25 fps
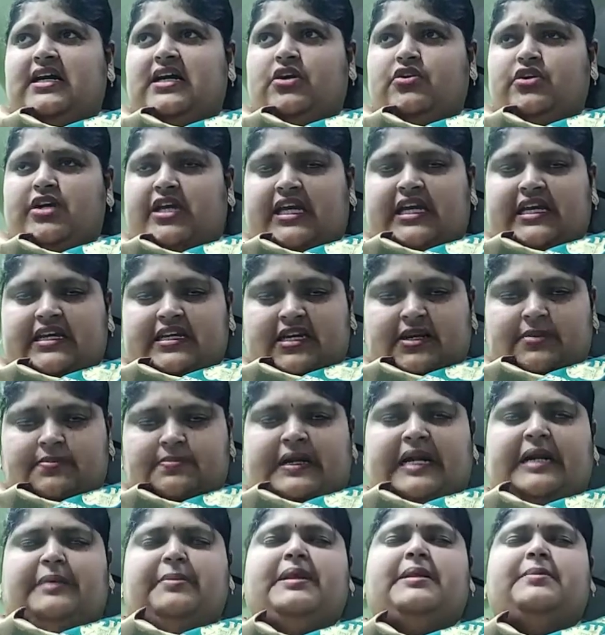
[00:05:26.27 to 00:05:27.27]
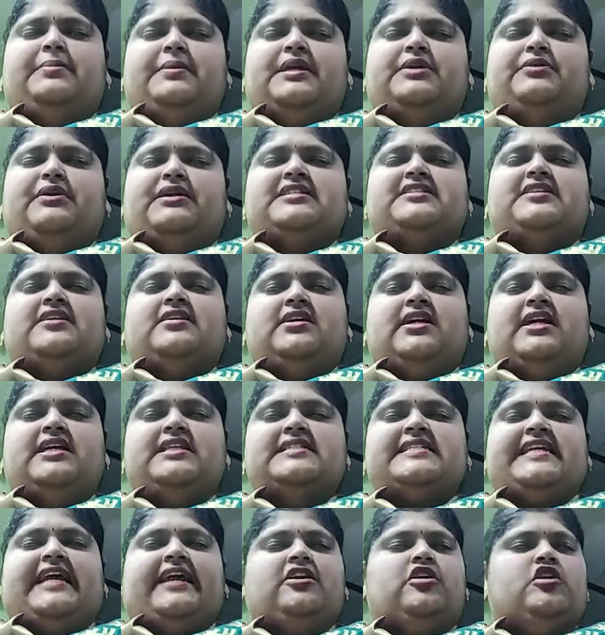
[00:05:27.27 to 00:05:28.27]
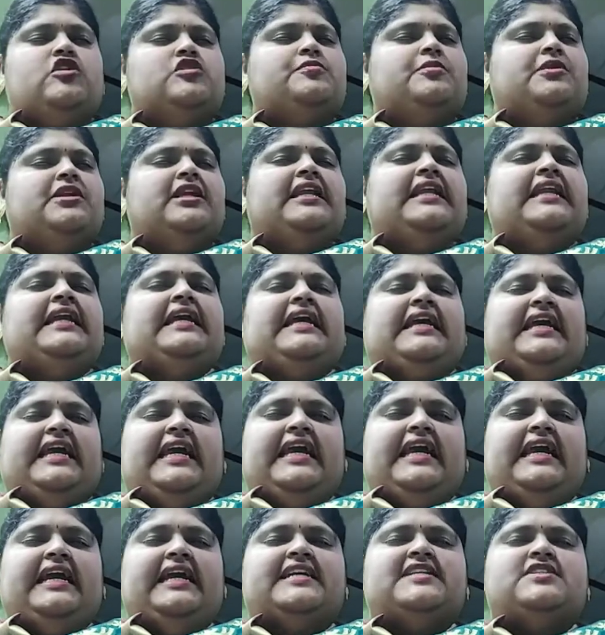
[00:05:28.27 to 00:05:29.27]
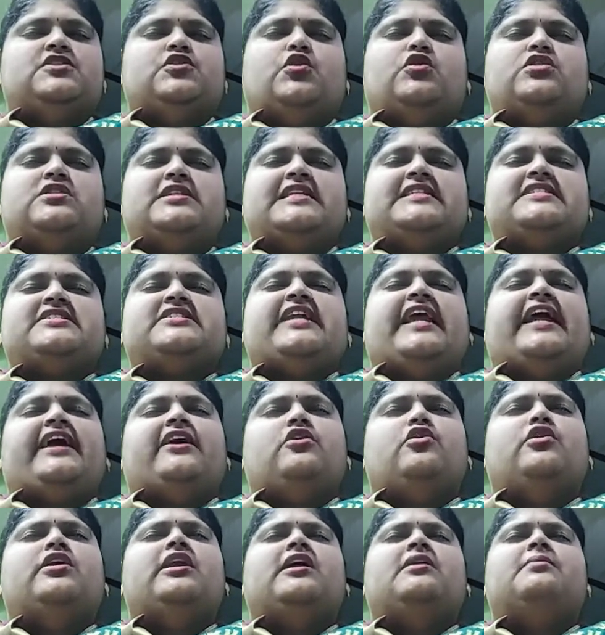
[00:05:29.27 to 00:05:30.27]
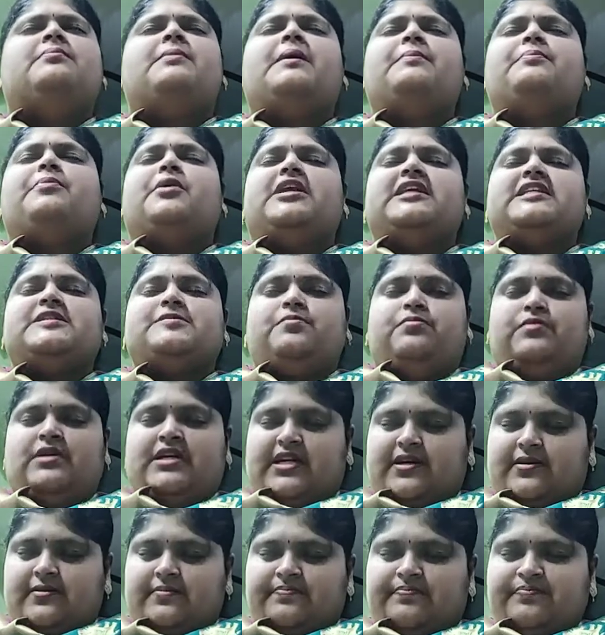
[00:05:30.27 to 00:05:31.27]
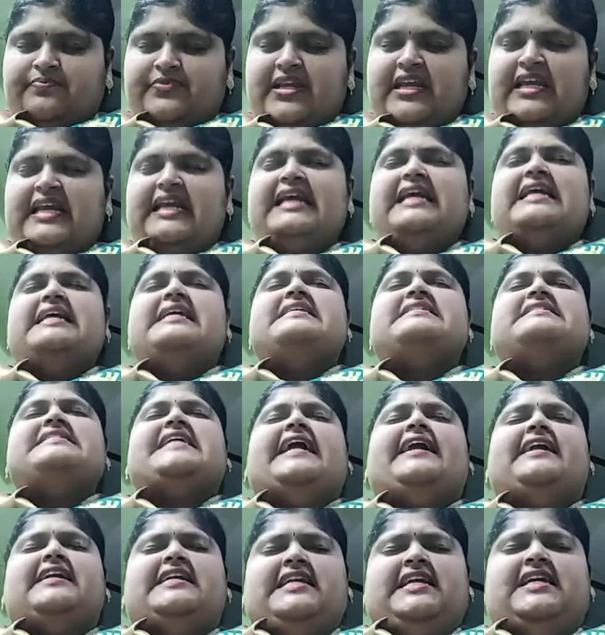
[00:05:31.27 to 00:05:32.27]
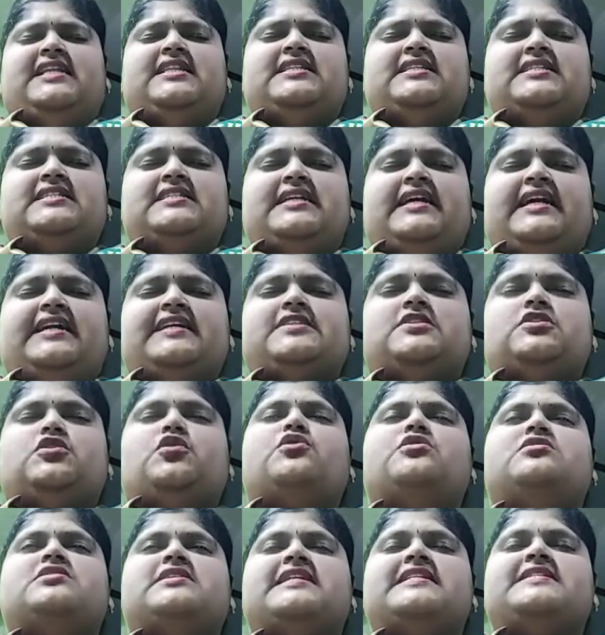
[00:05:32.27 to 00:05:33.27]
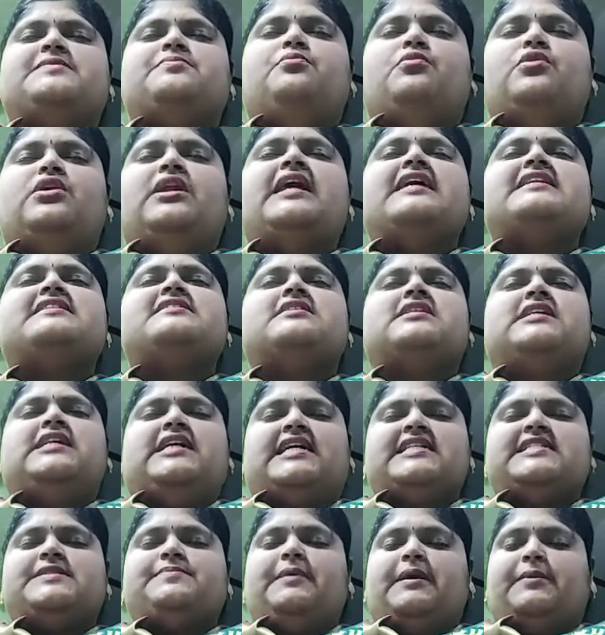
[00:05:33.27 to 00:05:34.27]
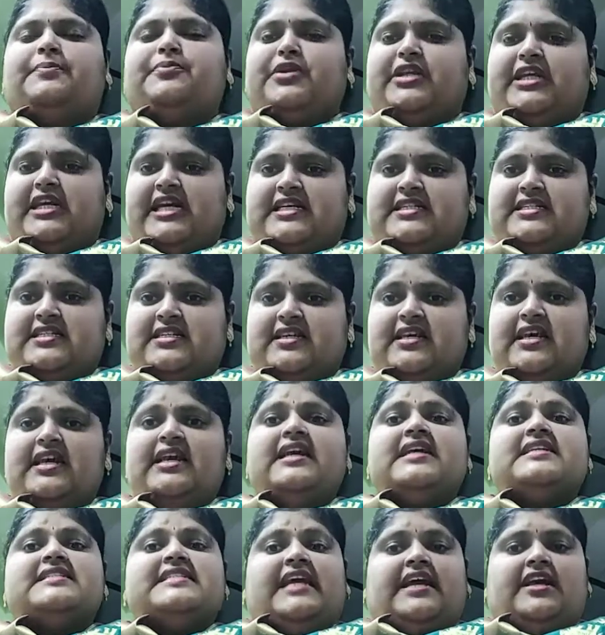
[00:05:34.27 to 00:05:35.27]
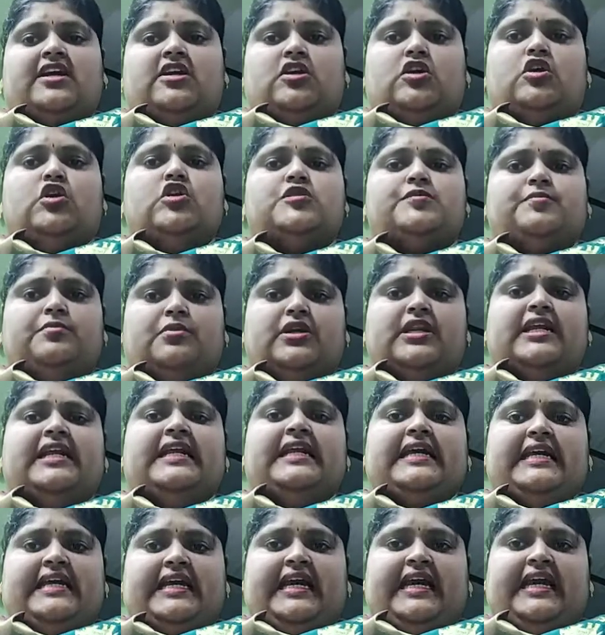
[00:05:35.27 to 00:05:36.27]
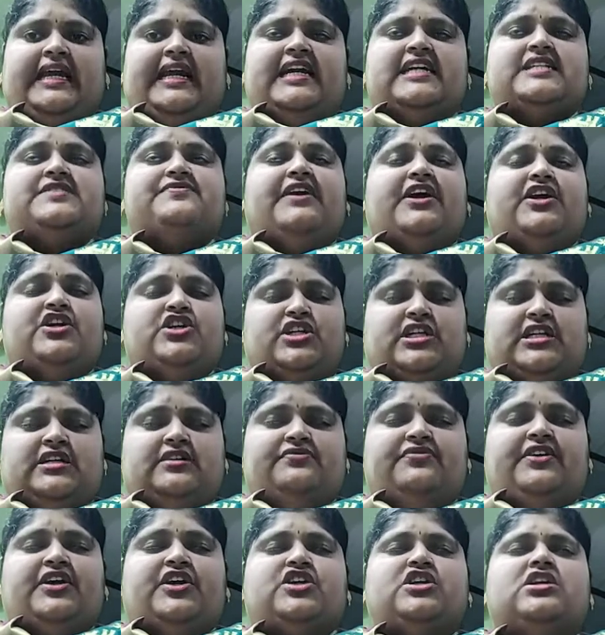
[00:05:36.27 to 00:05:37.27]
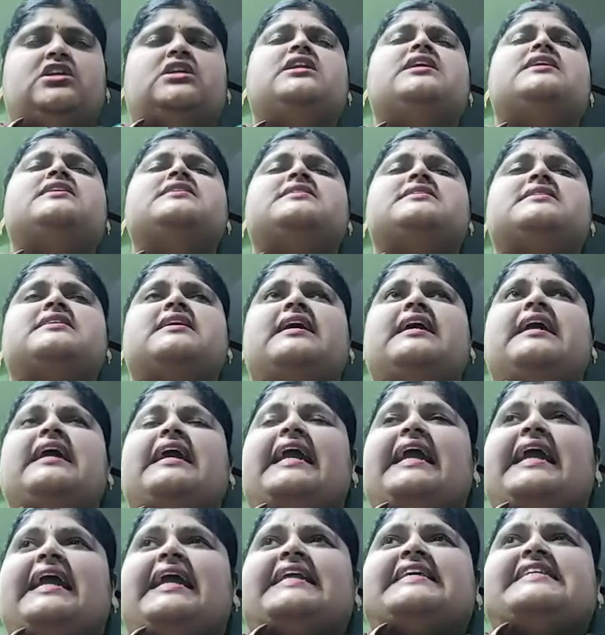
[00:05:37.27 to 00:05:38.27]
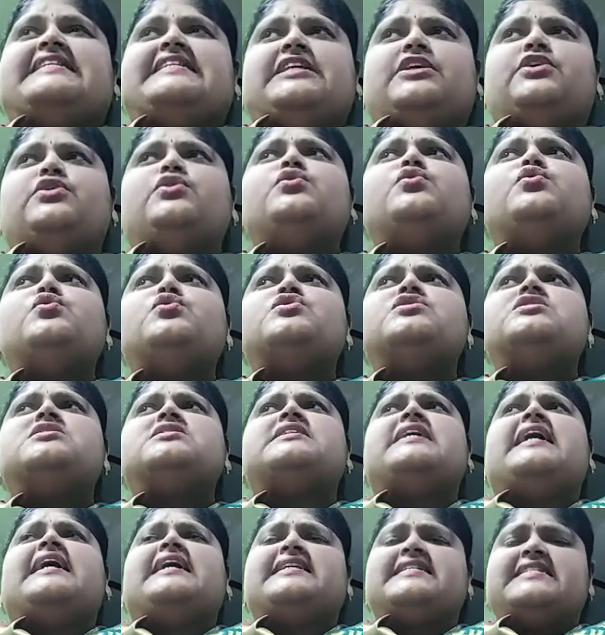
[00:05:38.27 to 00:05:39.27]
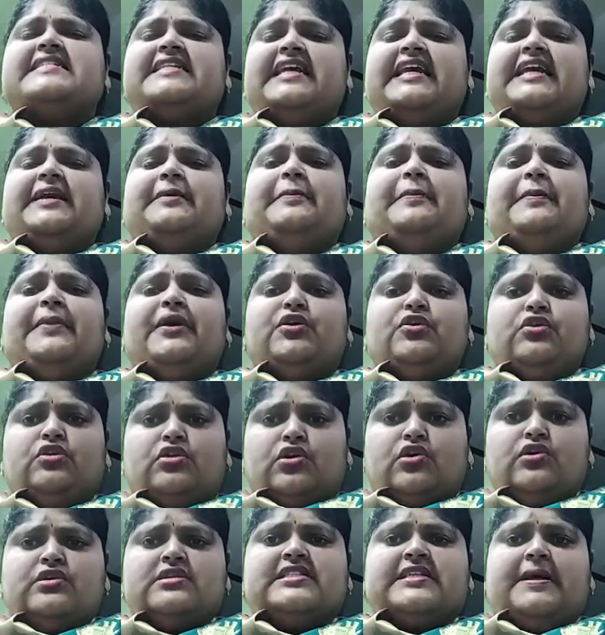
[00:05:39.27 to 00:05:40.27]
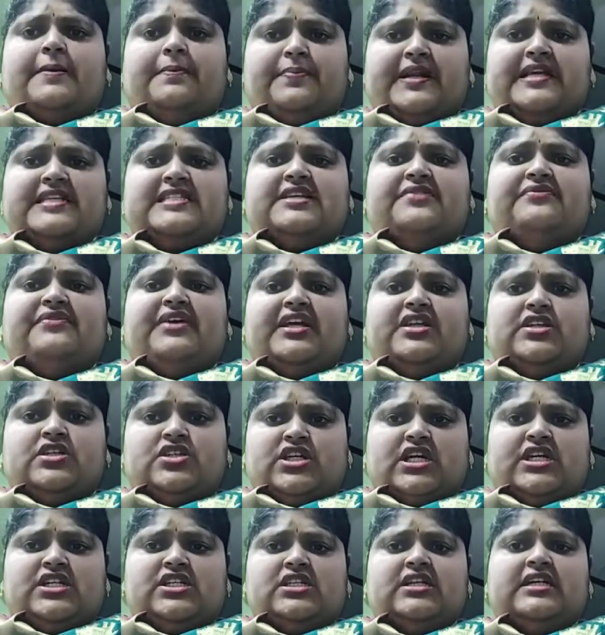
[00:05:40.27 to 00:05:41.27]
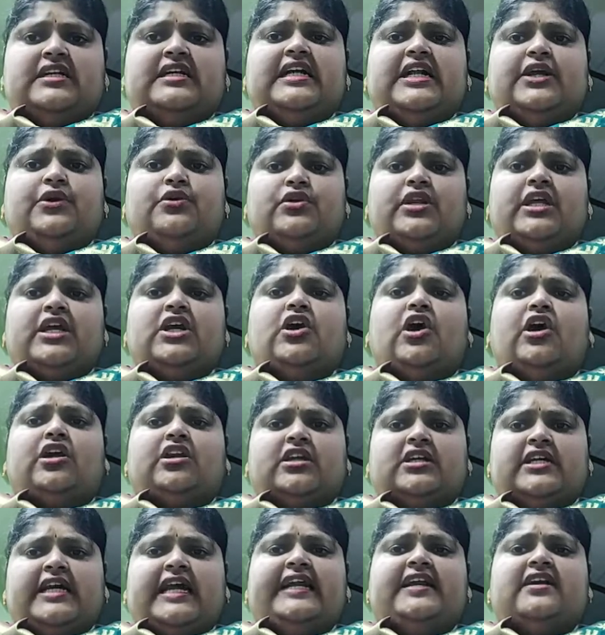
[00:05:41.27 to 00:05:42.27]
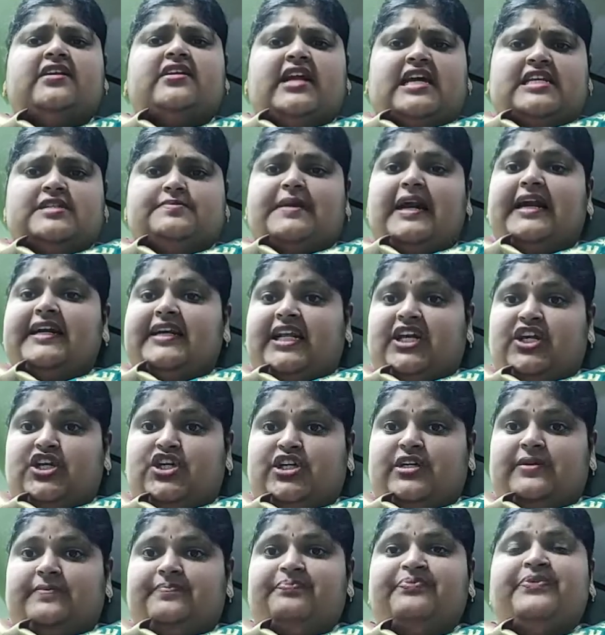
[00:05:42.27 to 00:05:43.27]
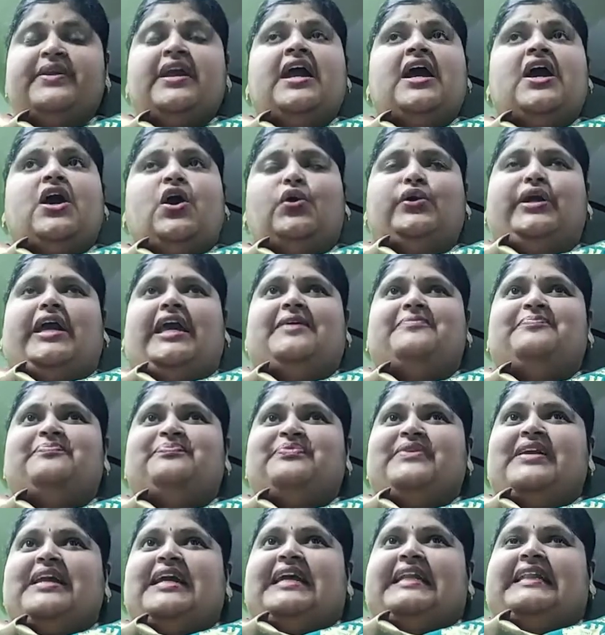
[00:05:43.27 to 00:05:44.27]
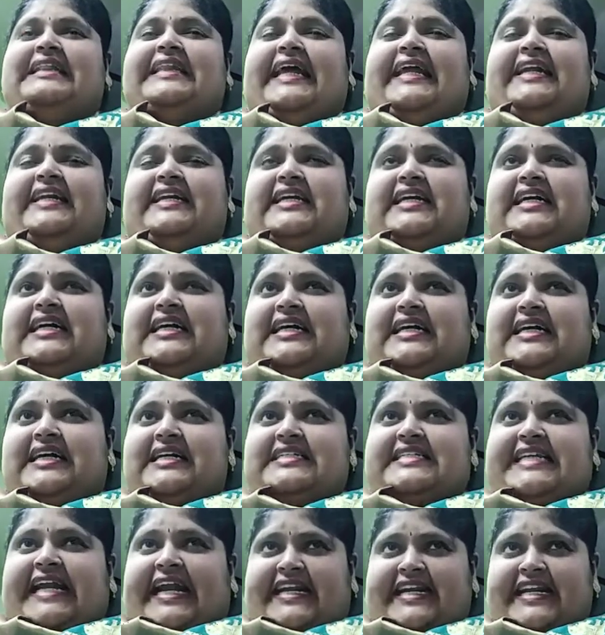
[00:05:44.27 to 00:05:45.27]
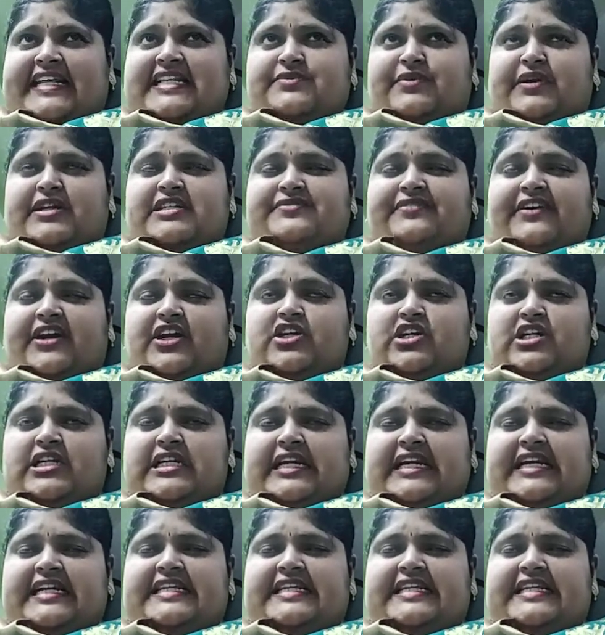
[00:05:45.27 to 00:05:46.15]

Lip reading: Okay, let me repeat once again. Cyclosporin A, its source is Trichoderma polysporum. Statins, its source is Monascus purpureus. Cyclosporin A, its function is, it is used as immunosuppressive agent during organ transplantation. Okay, that statins, what is function?